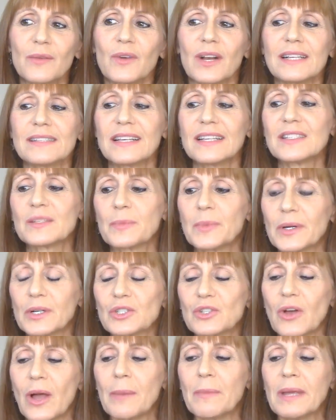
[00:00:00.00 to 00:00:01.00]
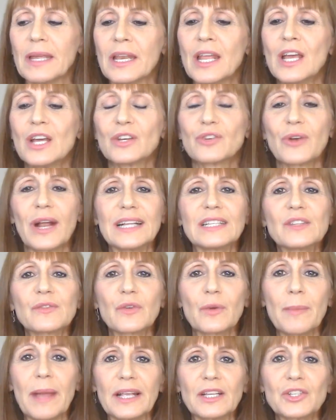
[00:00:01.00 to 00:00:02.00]
And when I say spiritual, I mean
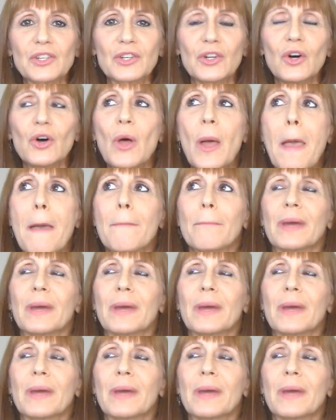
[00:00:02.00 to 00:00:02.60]
transformational,